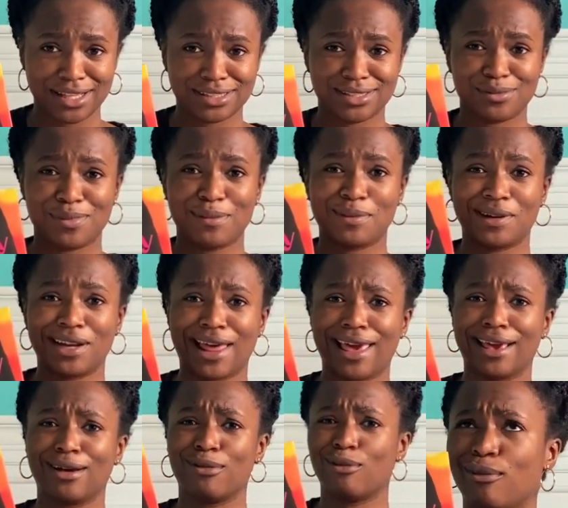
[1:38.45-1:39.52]
So people are
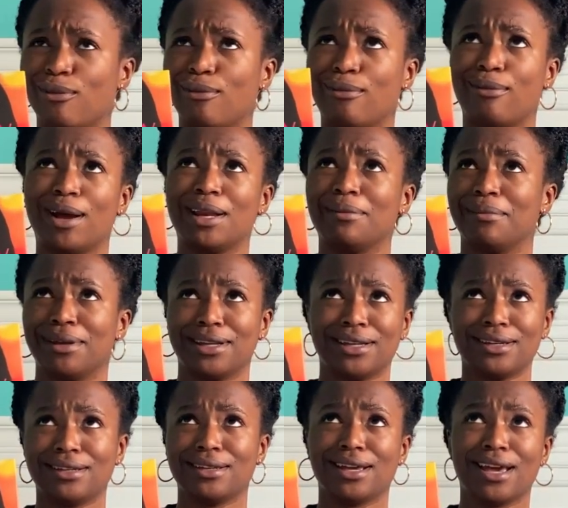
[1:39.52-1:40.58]
like, wait a minute,
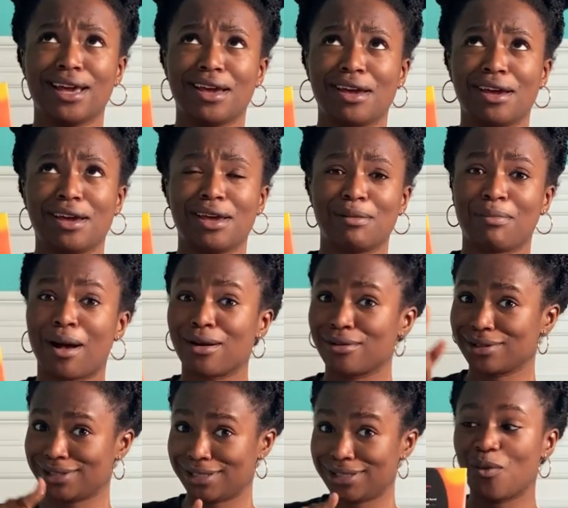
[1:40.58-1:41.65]

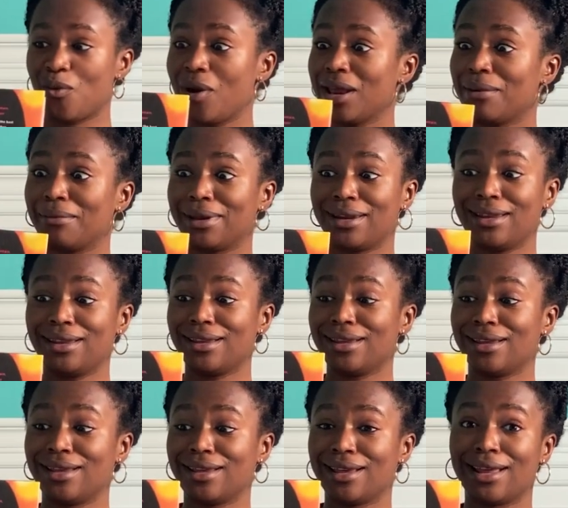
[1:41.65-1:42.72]
hypocrisy. Wait a minute,
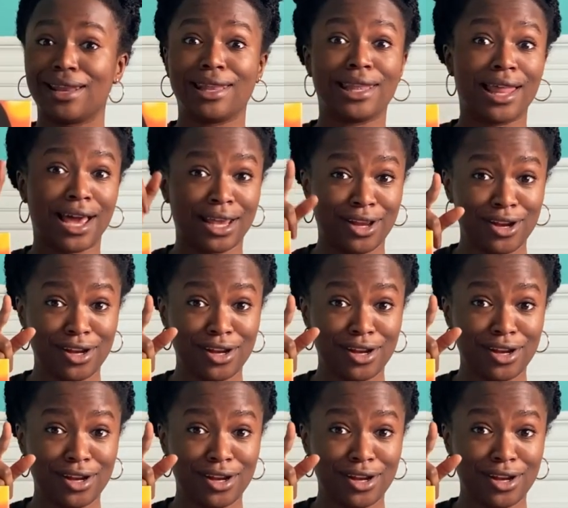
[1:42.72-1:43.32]
liar.